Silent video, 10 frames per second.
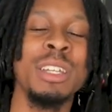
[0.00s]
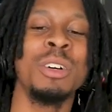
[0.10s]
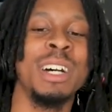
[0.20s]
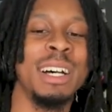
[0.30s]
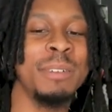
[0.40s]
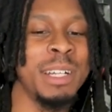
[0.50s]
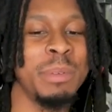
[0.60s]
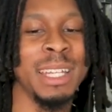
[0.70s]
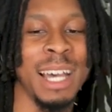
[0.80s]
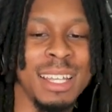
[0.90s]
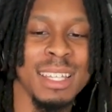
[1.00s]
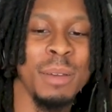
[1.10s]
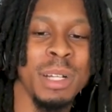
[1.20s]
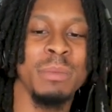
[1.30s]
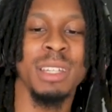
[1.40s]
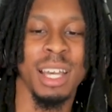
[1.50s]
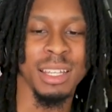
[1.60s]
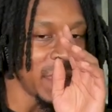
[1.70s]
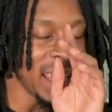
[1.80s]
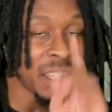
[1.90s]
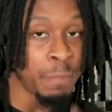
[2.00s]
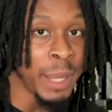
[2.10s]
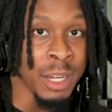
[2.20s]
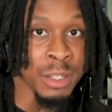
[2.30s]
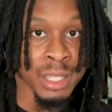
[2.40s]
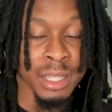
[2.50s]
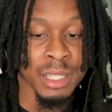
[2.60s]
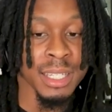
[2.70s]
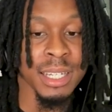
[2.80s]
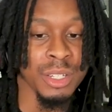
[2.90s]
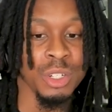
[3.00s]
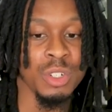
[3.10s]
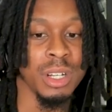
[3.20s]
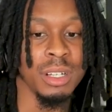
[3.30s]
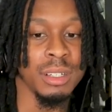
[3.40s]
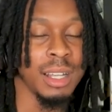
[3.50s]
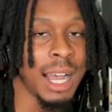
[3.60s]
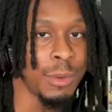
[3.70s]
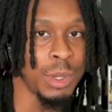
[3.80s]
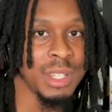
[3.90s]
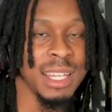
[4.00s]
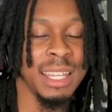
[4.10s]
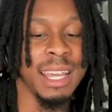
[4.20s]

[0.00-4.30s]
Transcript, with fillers: you know what, I'm gonna be nice. I'm gonna be nice. It's better than the teaser trailer. I will say